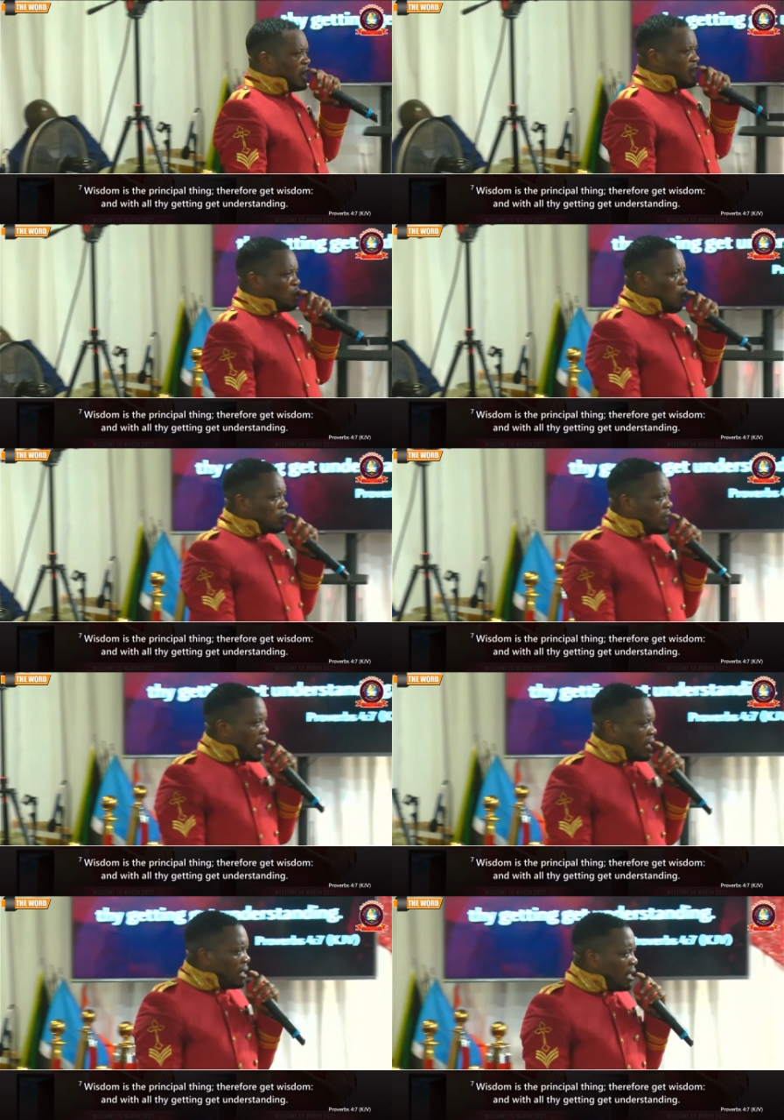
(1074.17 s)
is worse
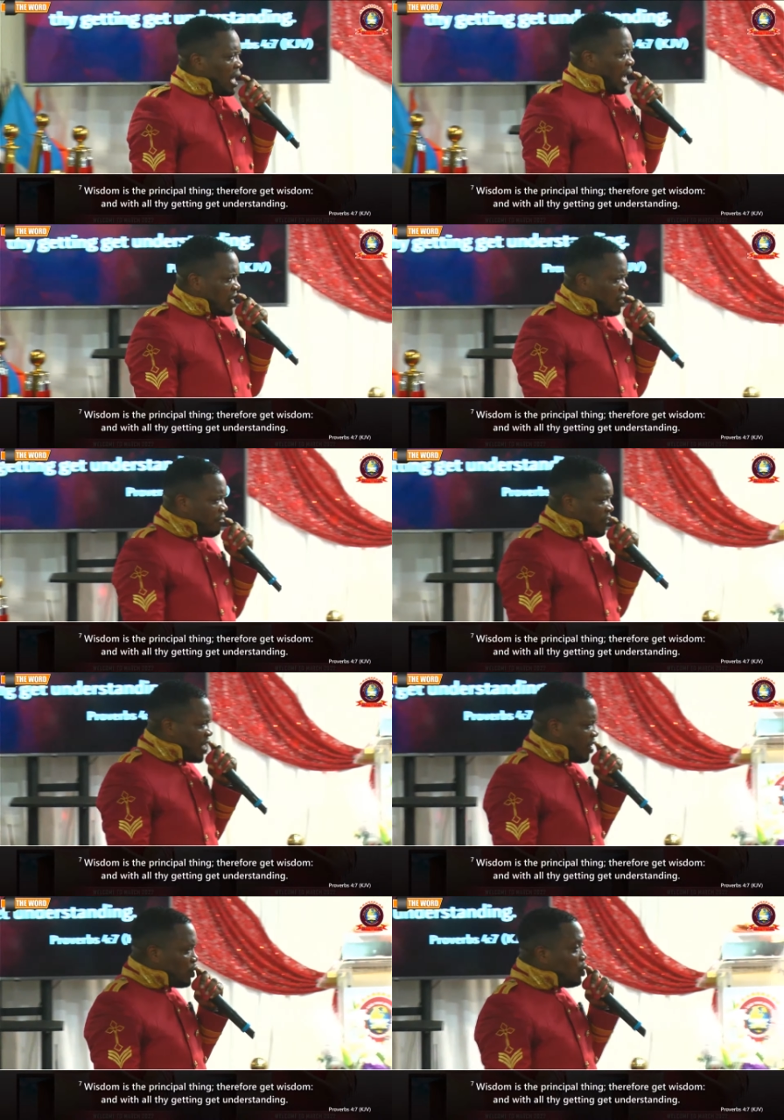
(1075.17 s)
than an
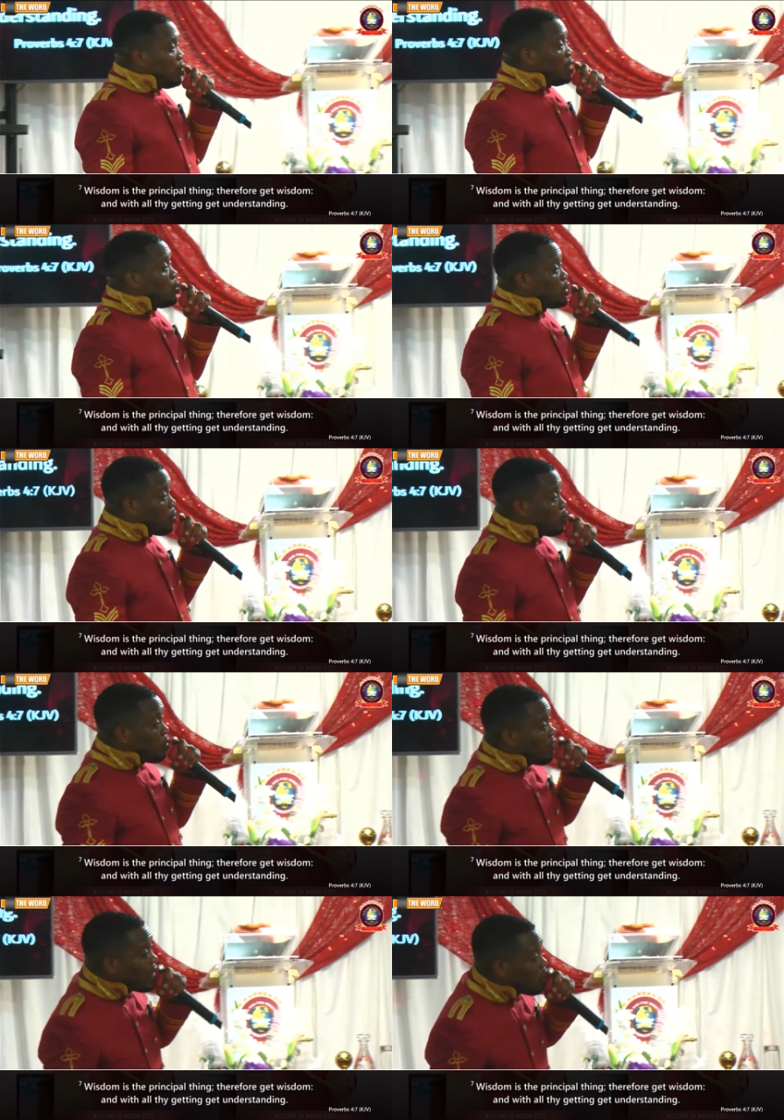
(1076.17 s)
infidel. You need wisdom to
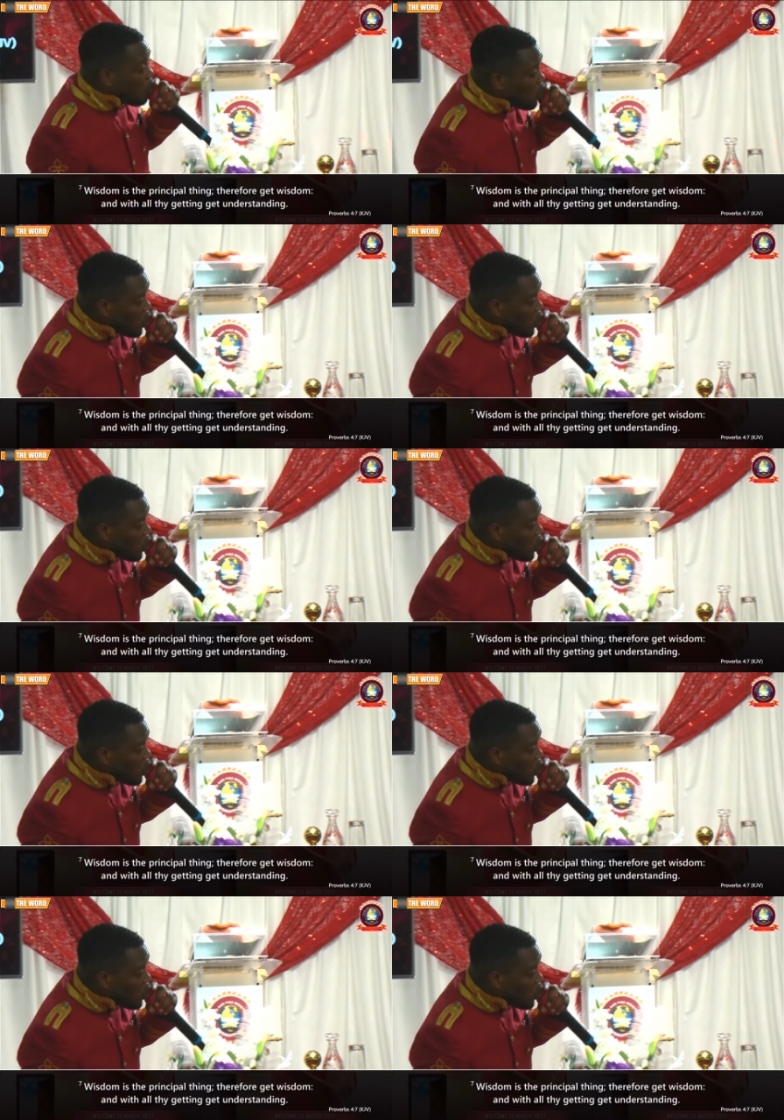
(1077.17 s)
provide though.